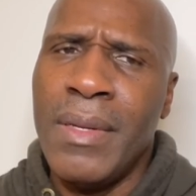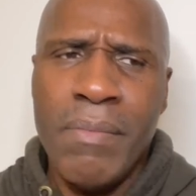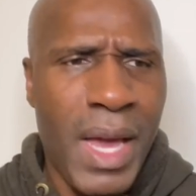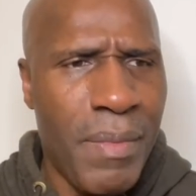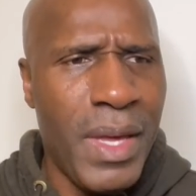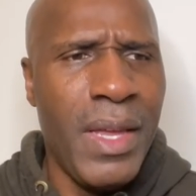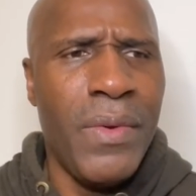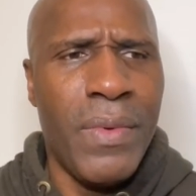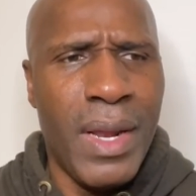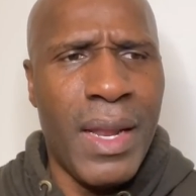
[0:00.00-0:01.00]
Maybe he
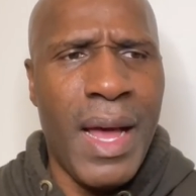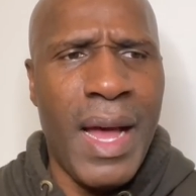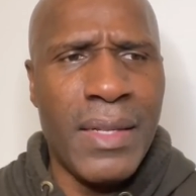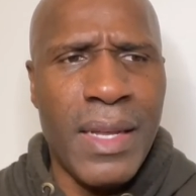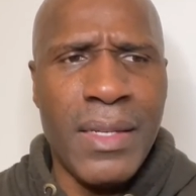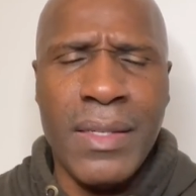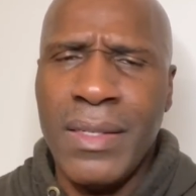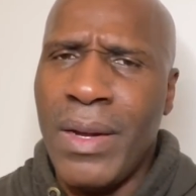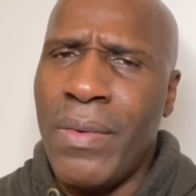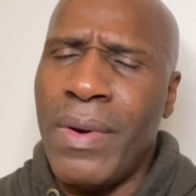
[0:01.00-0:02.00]
realized that,
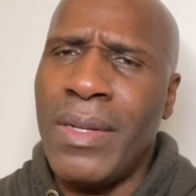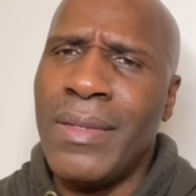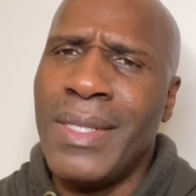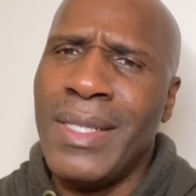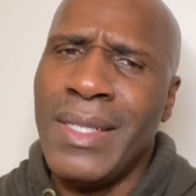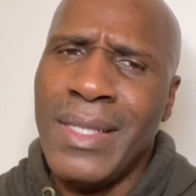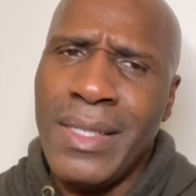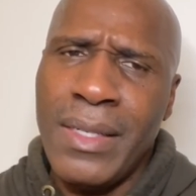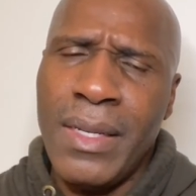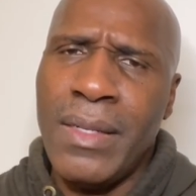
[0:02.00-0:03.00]
you know what,
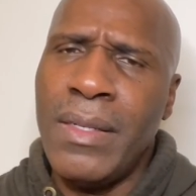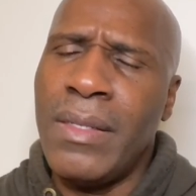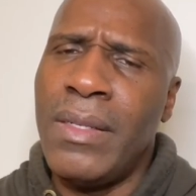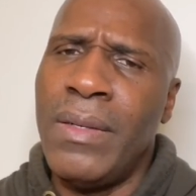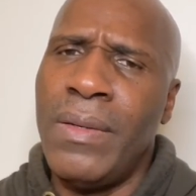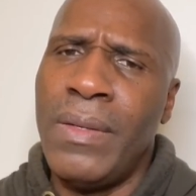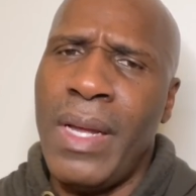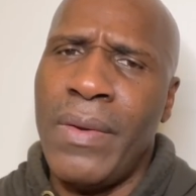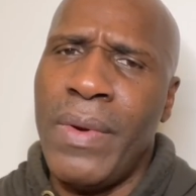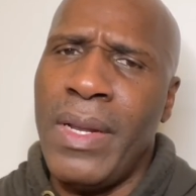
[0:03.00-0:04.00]
yeah, this dude
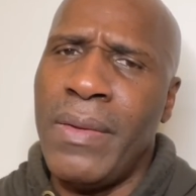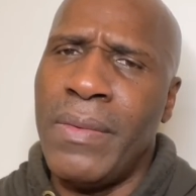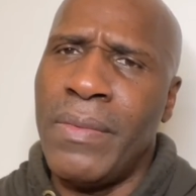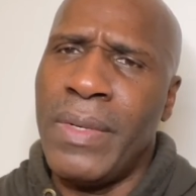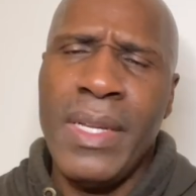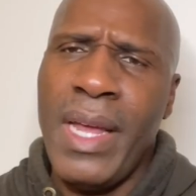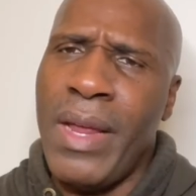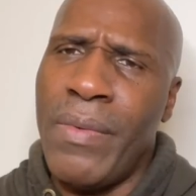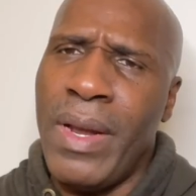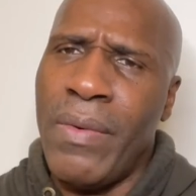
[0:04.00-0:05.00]
ain't really
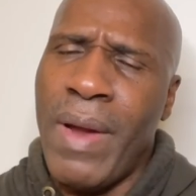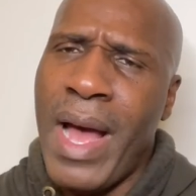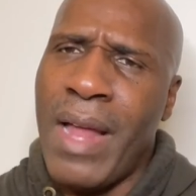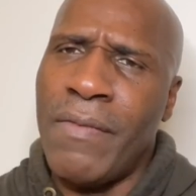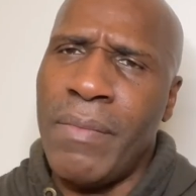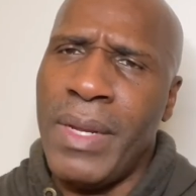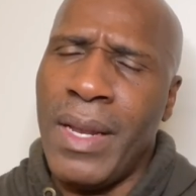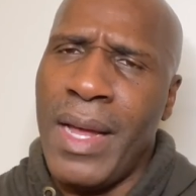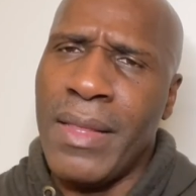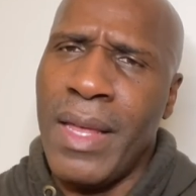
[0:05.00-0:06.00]
riding for me
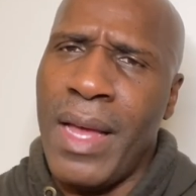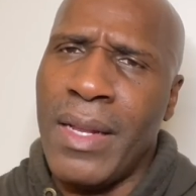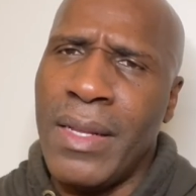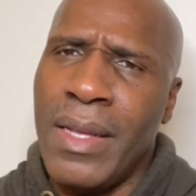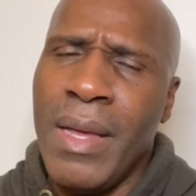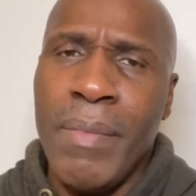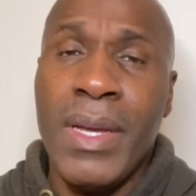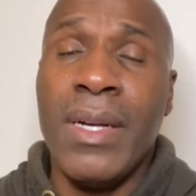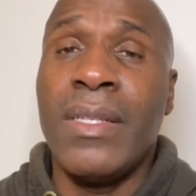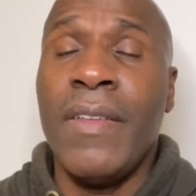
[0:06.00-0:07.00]
like that.
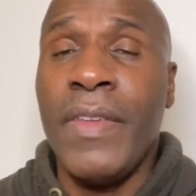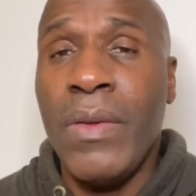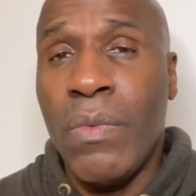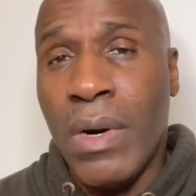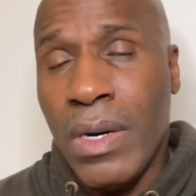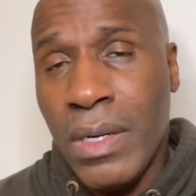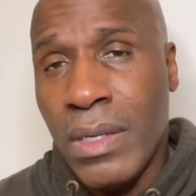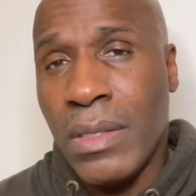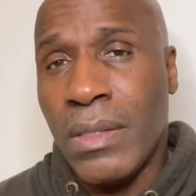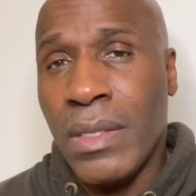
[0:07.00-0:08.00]
Because if he
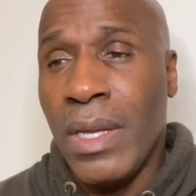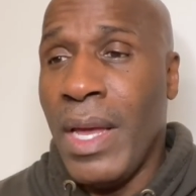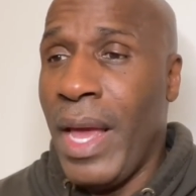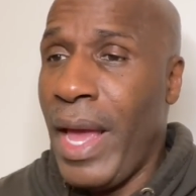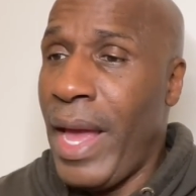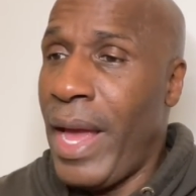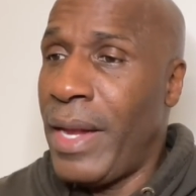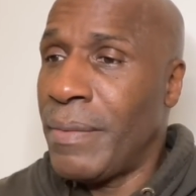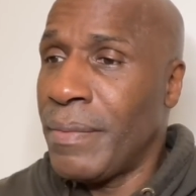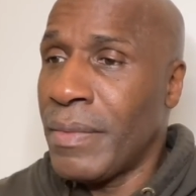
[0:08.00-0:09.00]
was,
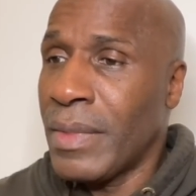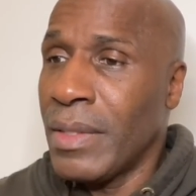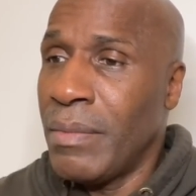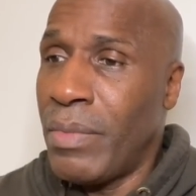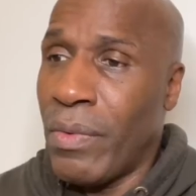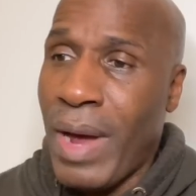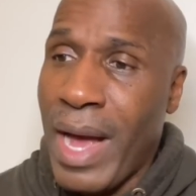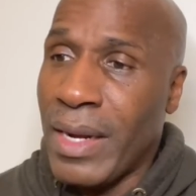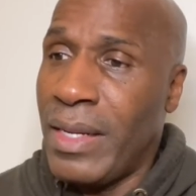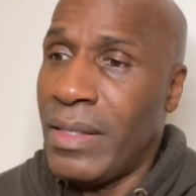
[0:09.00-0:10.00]
and
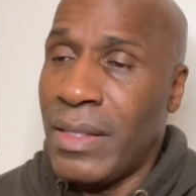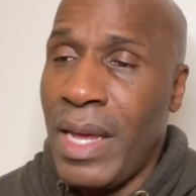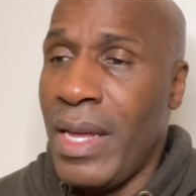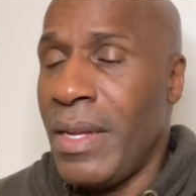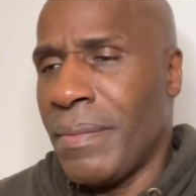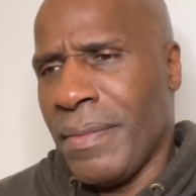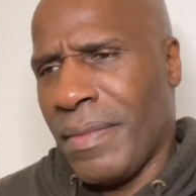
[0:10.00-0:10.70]
Barack, let's say,